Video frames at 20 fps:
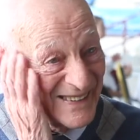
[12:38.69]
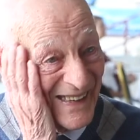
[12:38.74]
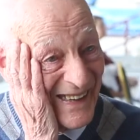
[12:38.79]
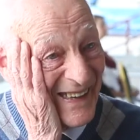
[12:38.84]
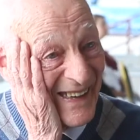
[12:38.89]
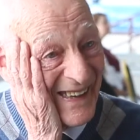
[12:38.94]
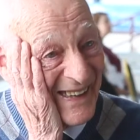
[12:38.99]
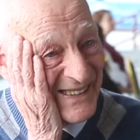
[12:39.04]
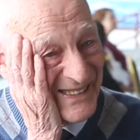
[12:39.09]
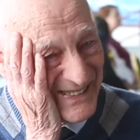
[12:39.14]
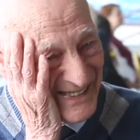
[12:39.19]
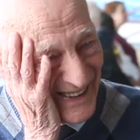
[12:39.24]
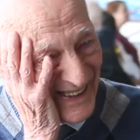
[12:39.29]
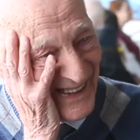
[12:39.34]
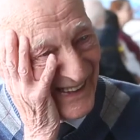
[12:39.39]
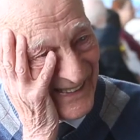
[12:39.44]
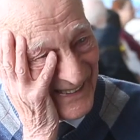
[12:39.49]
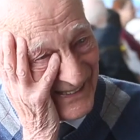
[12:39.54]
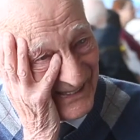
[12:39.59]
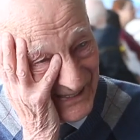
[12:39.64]
Yes,
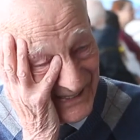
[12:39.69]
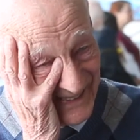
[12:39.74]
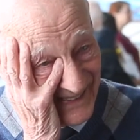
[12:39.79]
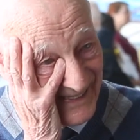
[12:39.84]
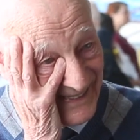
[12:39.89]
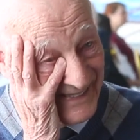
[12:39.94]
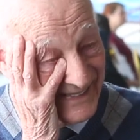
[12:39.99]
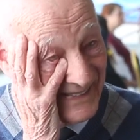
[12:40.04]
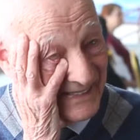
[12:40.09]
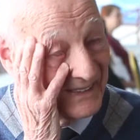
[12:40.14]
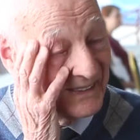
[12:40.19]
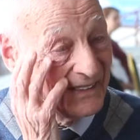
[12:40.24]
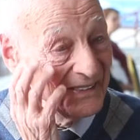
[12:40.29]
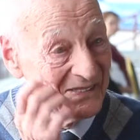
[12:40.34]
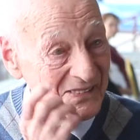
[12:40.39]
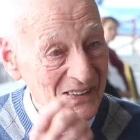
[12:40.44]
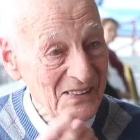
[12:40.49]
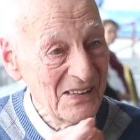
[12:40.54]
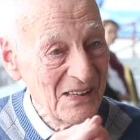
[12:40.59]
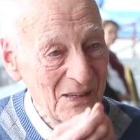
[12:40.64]
aye.
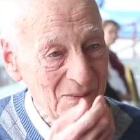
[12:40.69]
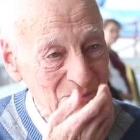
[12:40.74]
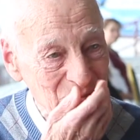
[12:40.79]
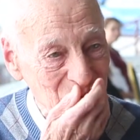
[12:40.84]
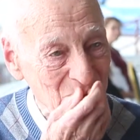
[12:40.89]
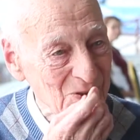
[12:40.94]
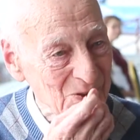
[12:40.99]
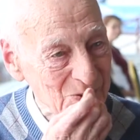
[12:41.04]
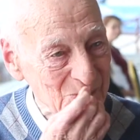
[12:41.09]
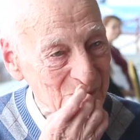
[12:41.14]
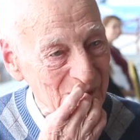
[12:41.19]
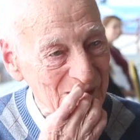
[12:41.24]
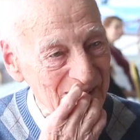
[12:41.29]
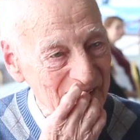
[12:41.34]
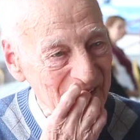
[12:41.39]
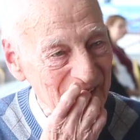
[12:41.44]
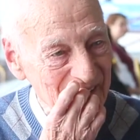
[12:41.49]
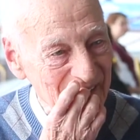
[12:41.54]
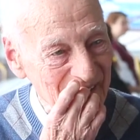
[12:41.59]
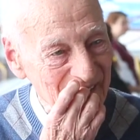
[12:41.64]
The name John
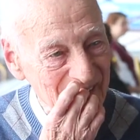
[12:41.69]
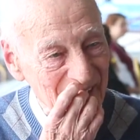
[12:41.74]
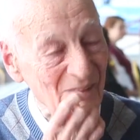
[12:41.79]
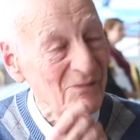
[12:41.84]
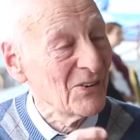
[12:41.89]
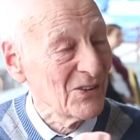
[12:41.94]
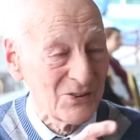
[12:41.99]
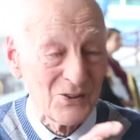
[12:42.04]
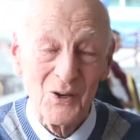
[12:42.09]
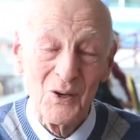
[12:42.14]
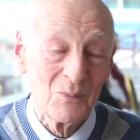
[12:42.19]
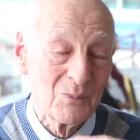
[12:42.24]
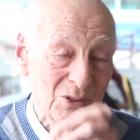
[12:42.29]
Sweeney. Right, I forgot